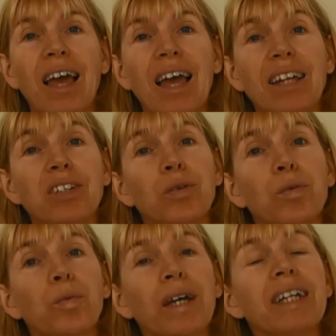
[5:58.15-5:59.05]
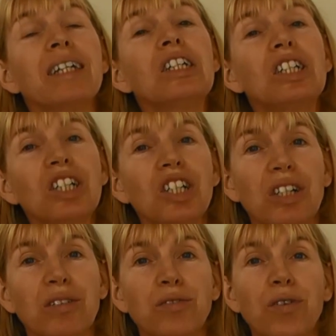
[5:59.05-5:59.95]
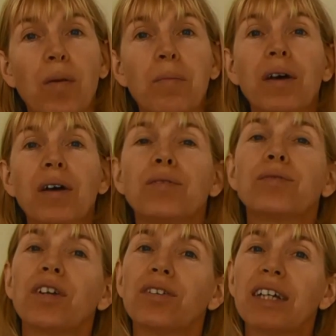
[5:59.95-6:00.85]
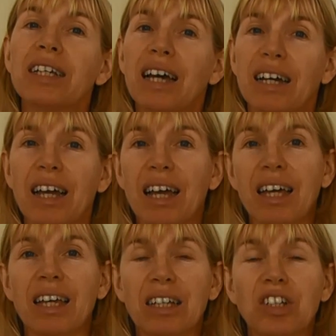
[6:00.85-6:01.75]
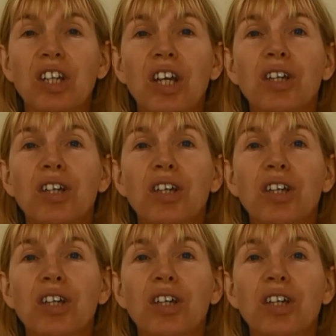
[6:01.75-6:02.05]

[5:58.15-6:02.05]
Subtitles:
And we're conditioned from very young age